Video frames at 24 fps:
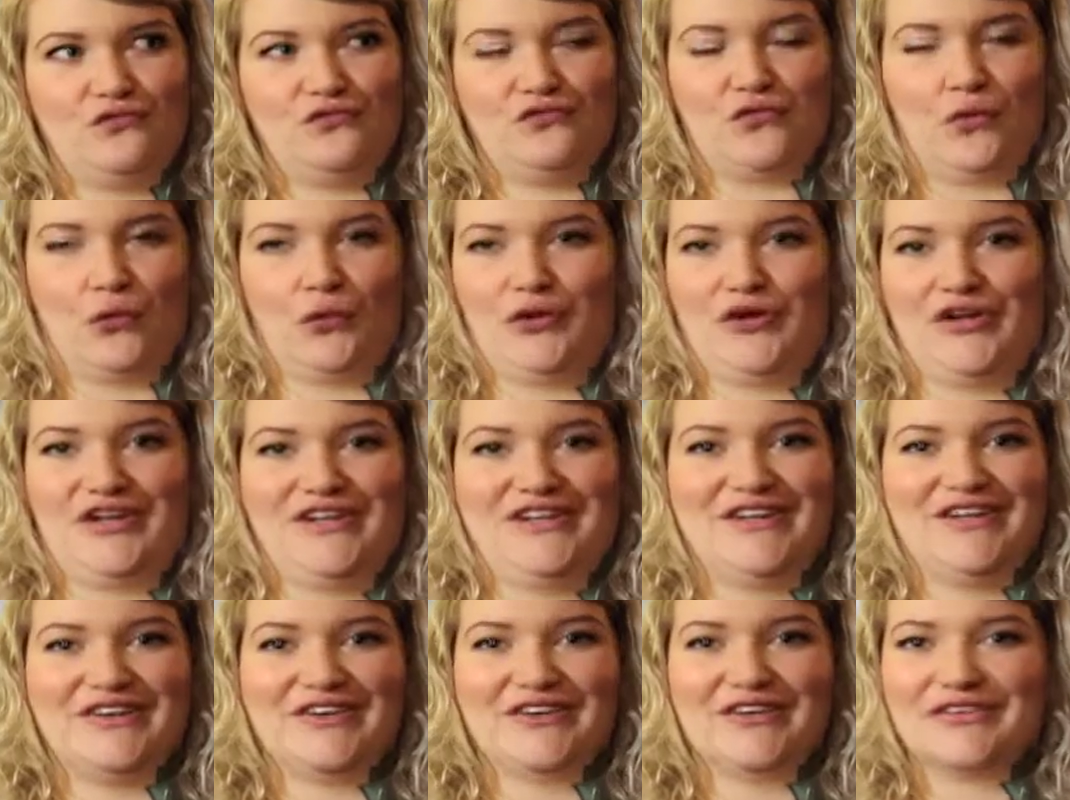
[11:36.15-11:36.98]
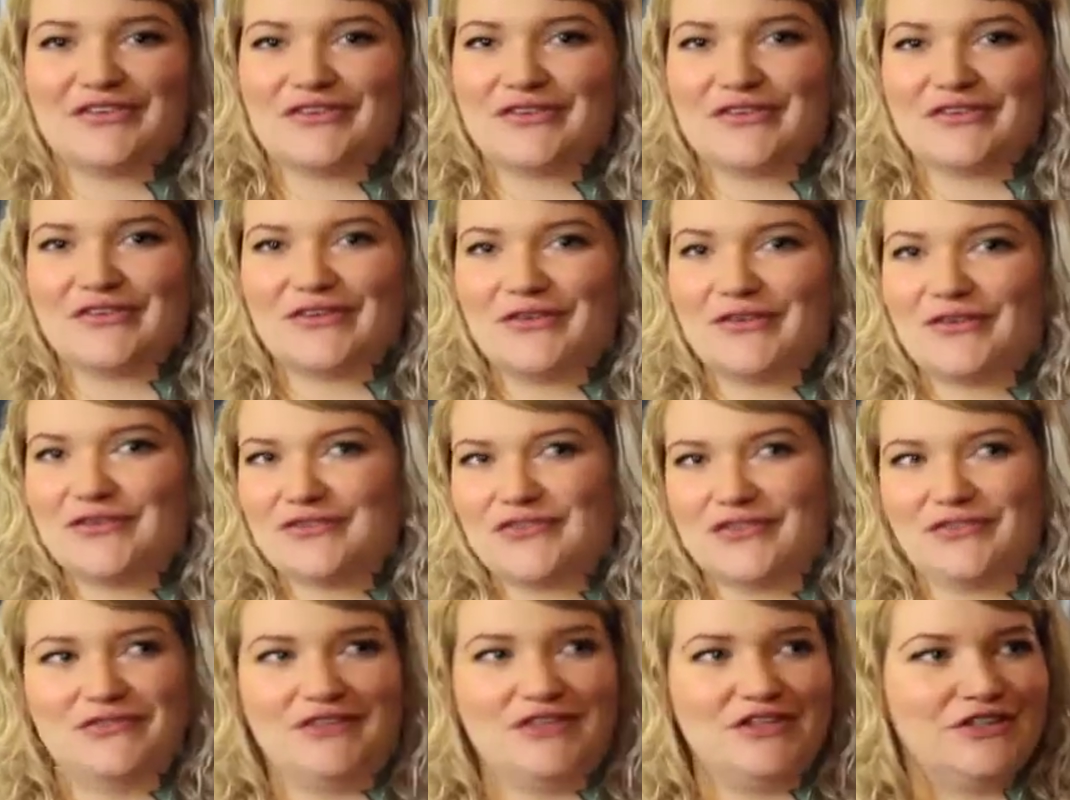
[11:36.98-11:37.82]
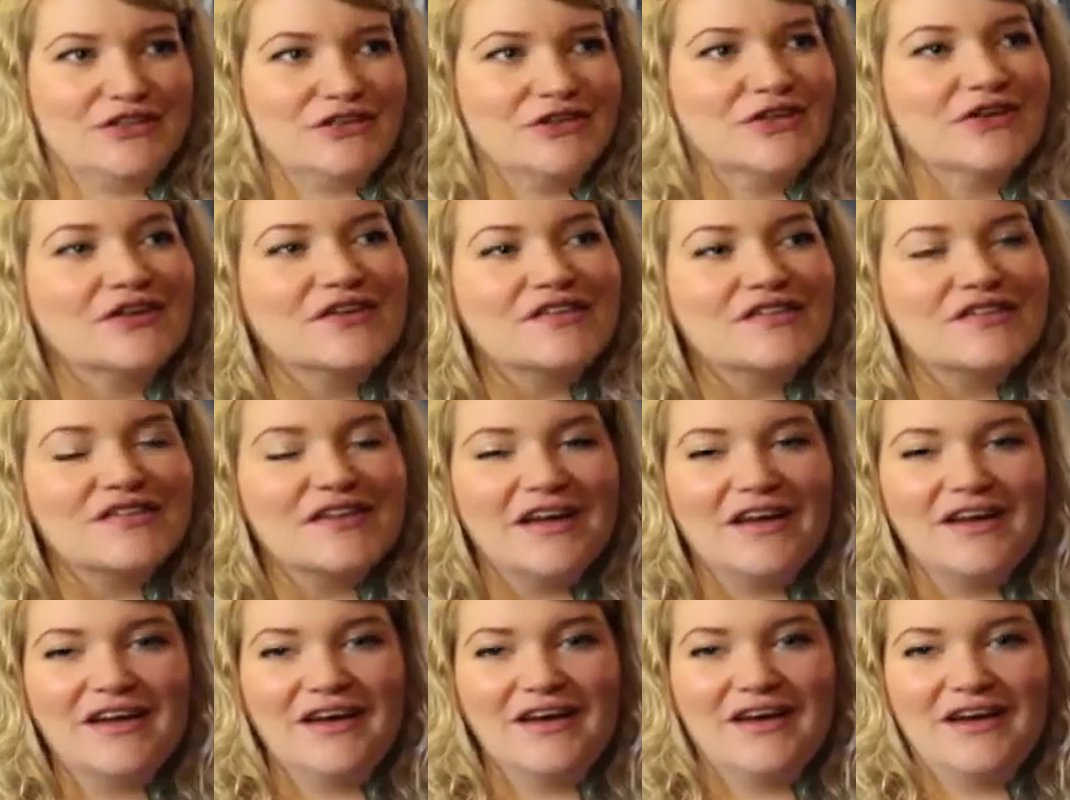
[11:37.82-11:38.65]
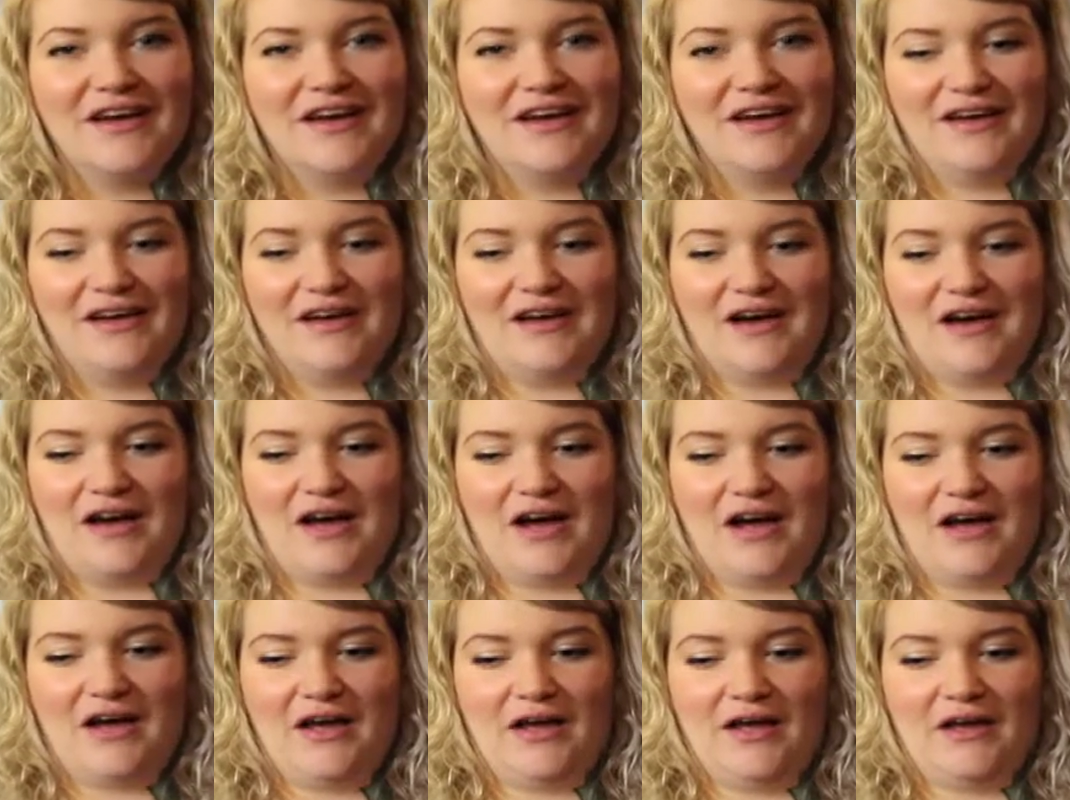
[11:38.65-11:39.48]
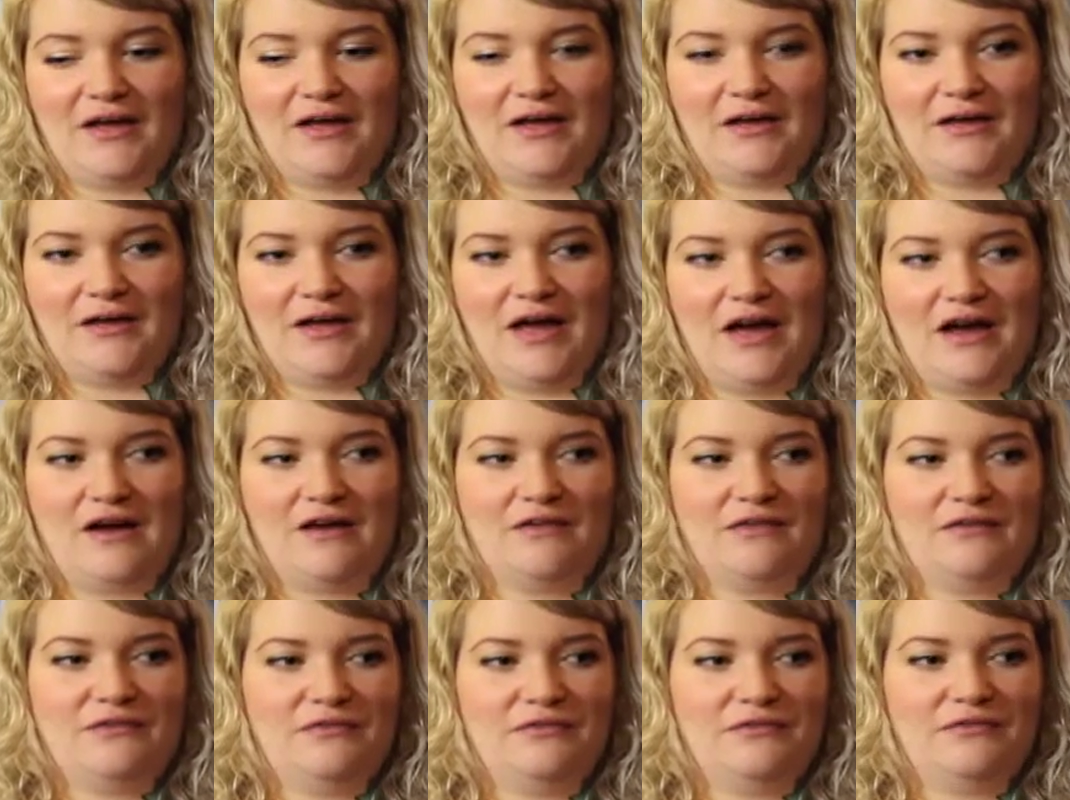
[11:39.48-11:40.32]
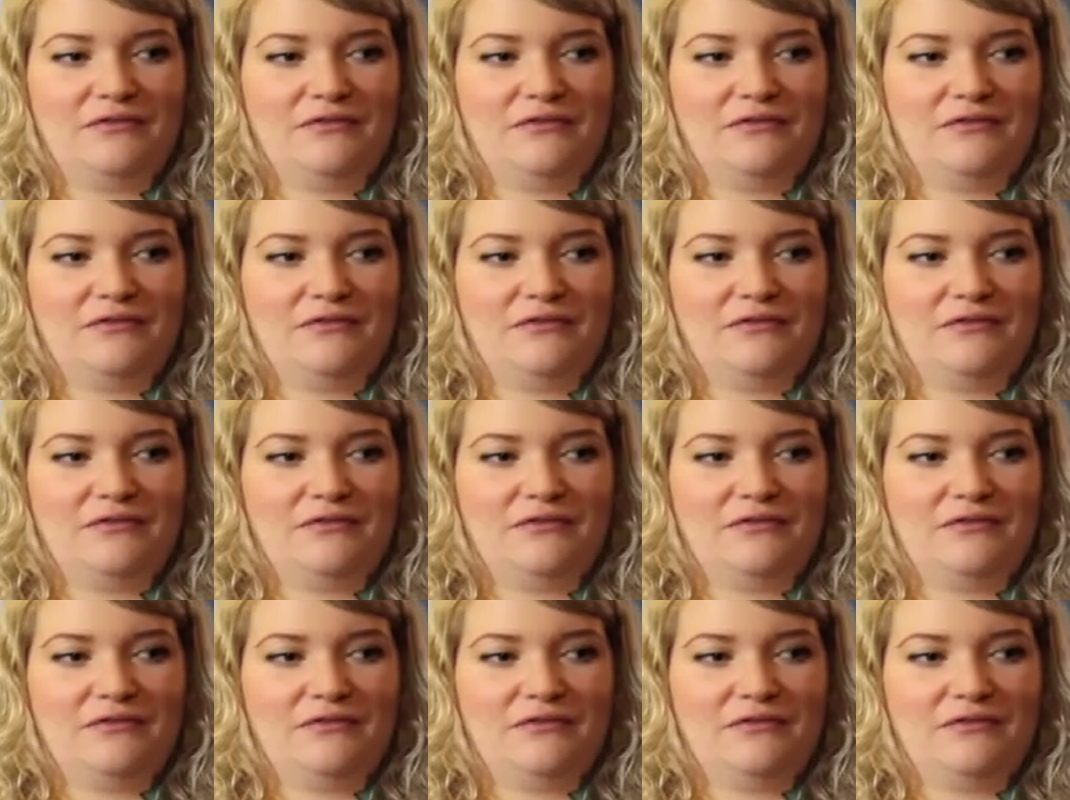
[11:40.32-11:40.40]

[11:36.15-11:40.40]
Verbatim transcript: 40 years or so, 50 years, I have